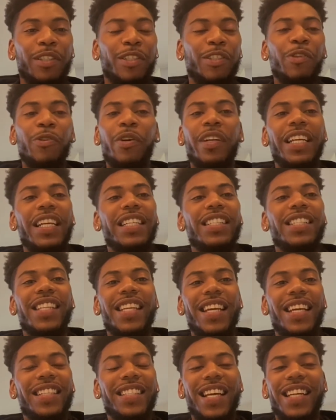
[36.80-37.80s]
doing these
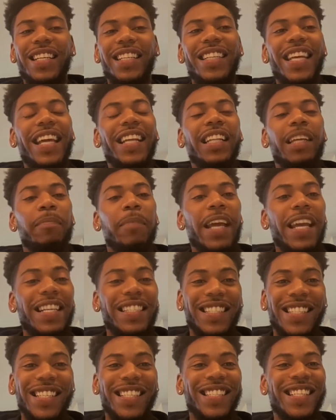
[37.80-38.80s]
things on a daily
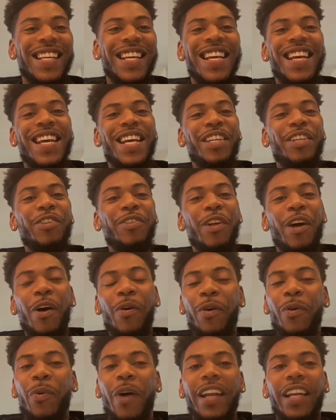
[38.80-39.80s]
basis. You know, we
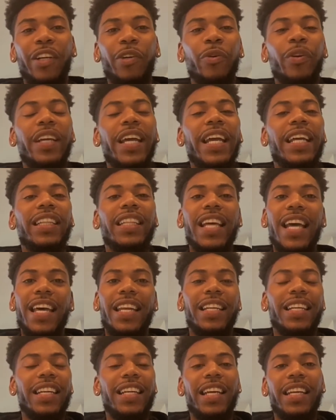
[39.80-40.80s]
want to create that
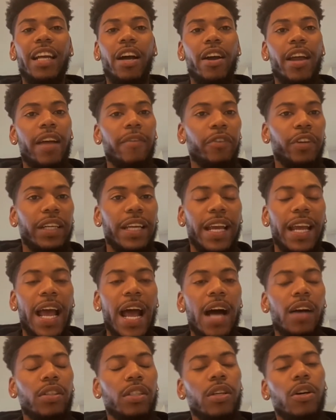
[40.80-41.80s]
in our everyday
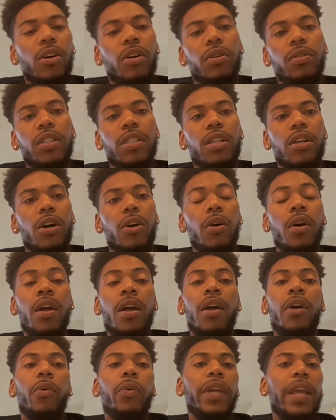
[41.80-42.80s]
household. So
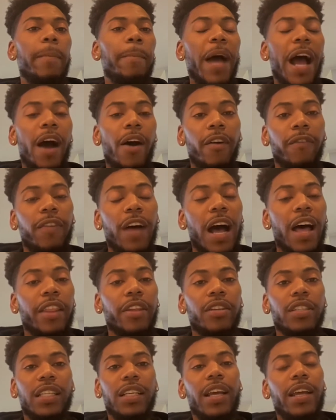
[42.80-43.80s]
we empower
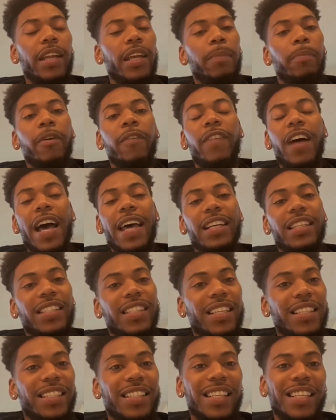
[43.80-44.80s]
fathers and provide
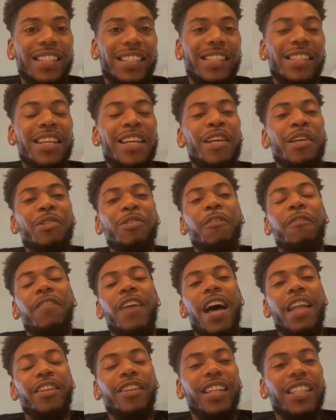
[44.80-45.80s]
assistance to
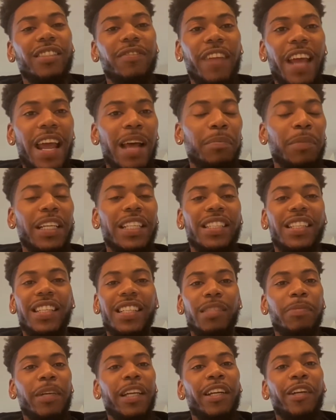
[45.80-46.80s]
fatherless families, and it's
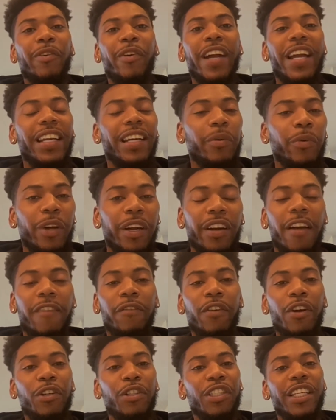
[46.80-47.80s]
been great. And we're in our
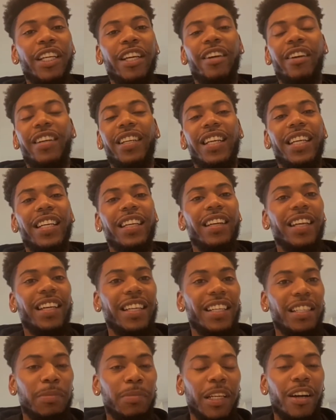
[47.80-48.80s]
first year, and
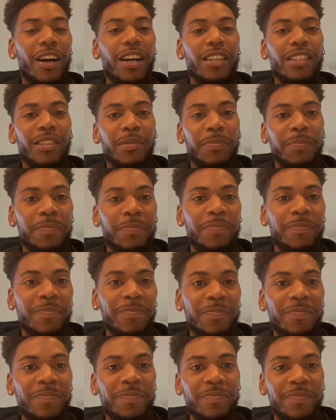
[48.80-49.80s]
it's been awesome.
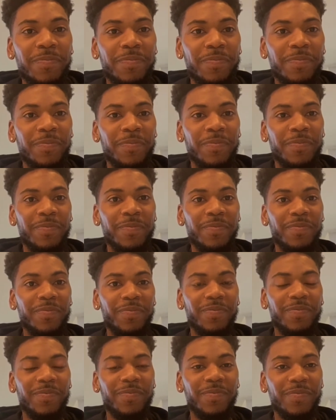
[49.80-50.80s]
Talk to me a little bit more
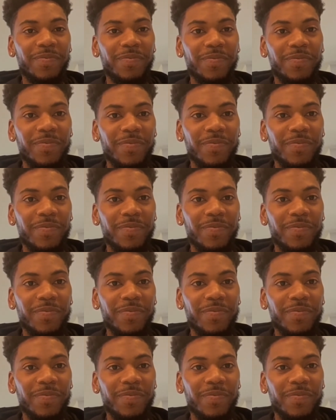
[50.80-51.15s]
about the